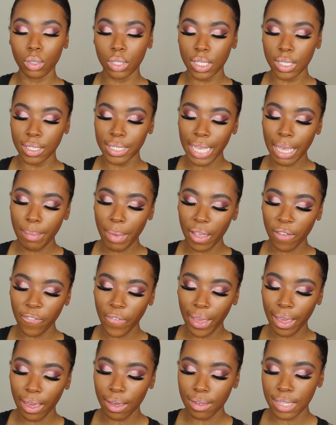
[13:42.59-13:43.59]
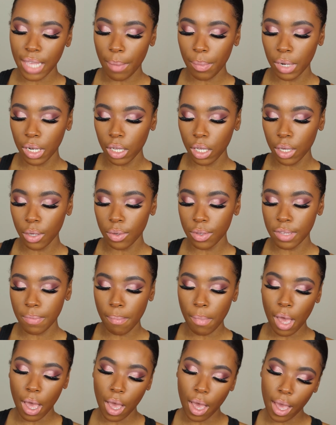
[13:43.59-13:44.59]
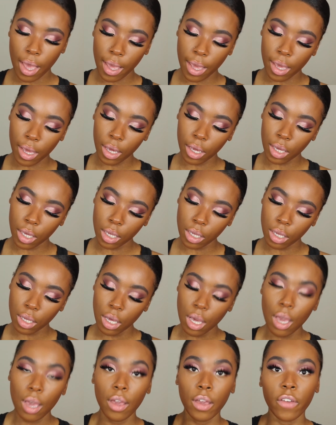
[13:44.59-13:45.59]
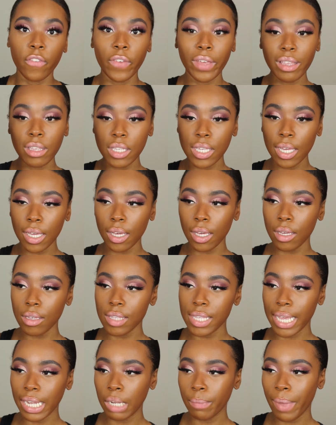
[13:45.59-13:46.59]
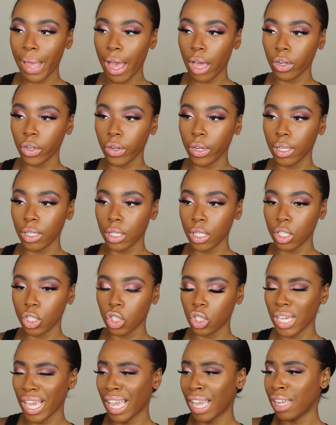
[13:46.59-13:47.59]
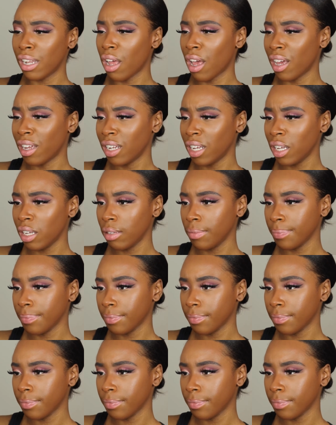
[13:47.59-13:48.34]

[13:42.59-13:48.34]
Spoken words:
to set my face, I'm gonna use my Fenty setting powder in the shade Honey.